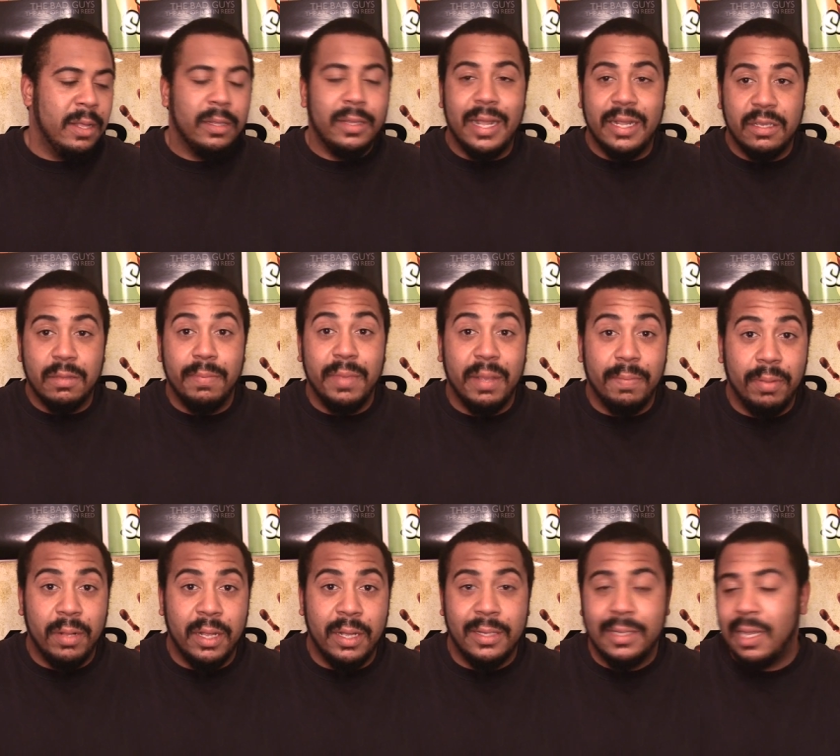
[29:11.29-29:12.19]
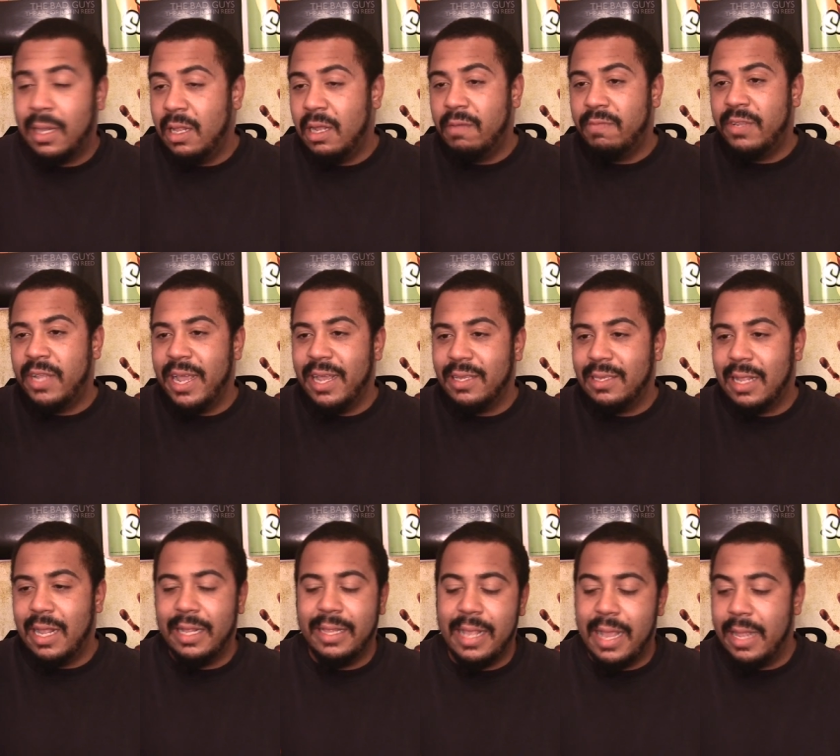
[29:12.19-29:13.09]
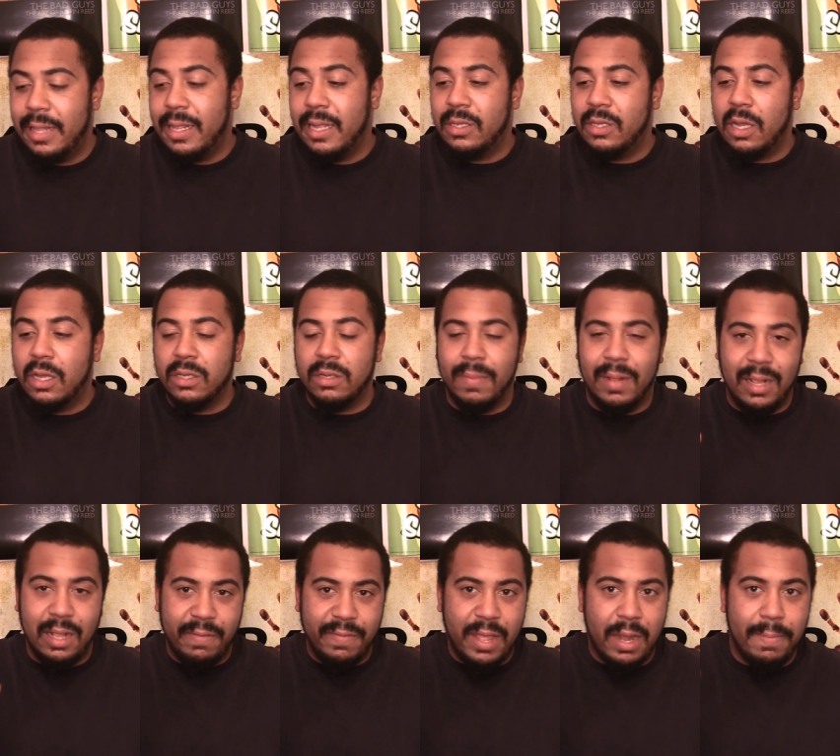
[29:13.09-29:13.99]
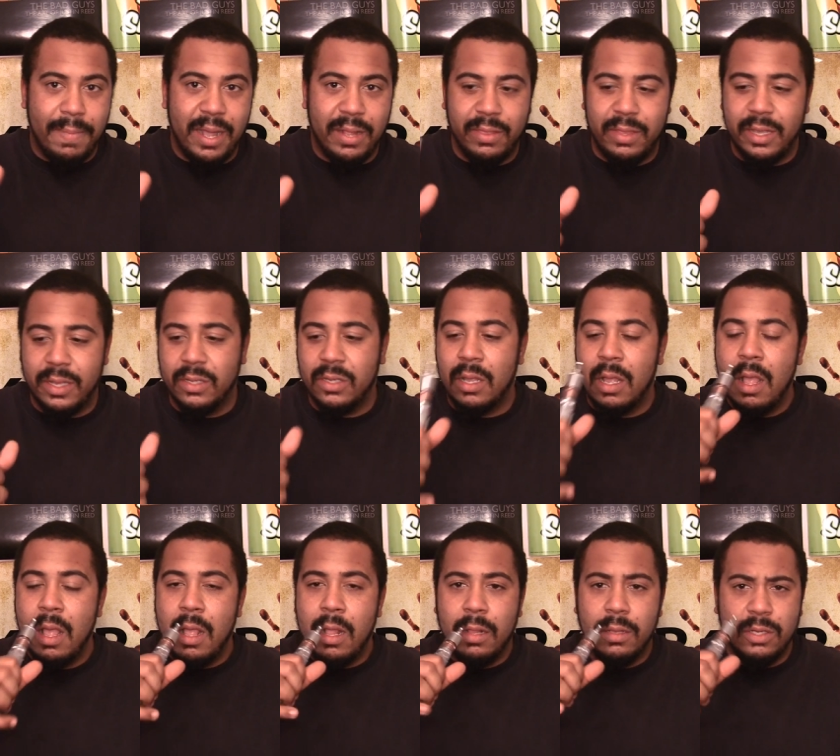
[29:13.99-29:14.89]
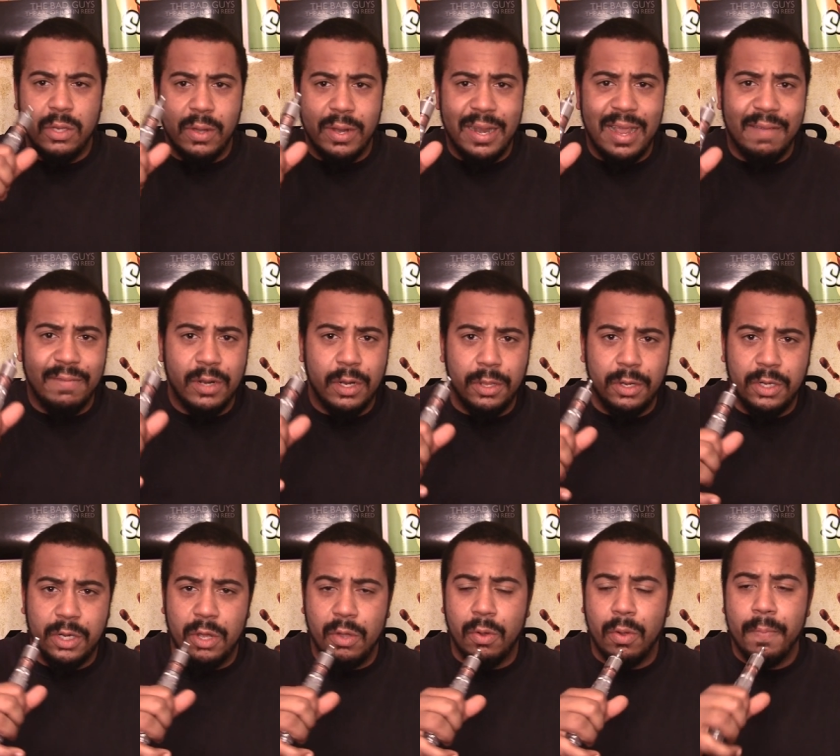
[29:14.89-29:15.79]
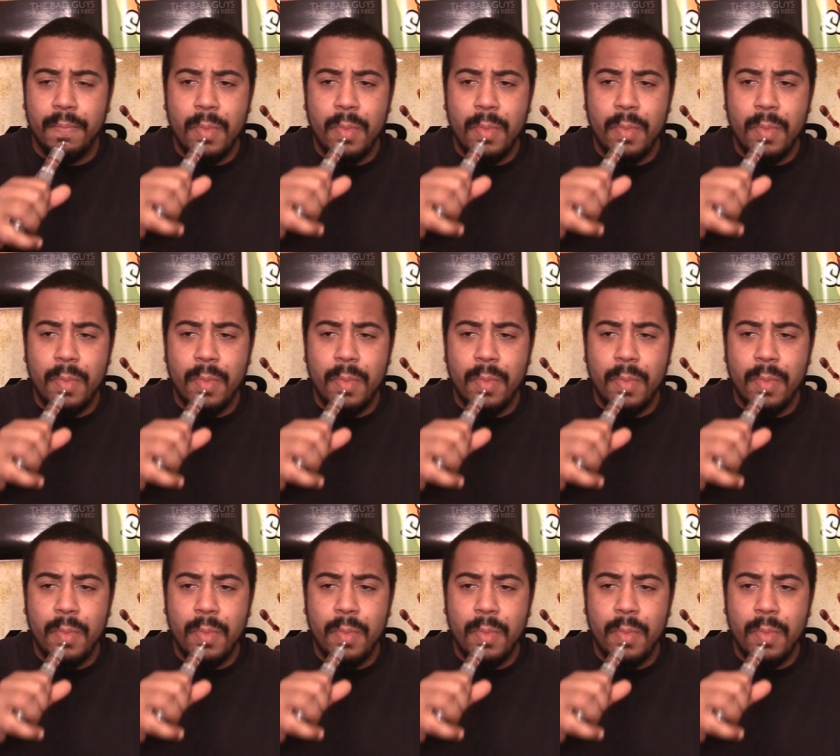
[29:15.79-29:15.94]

That's a big plus. I love tanks like that. That's awesome. I love that about this. Let's go ahead and have another toke.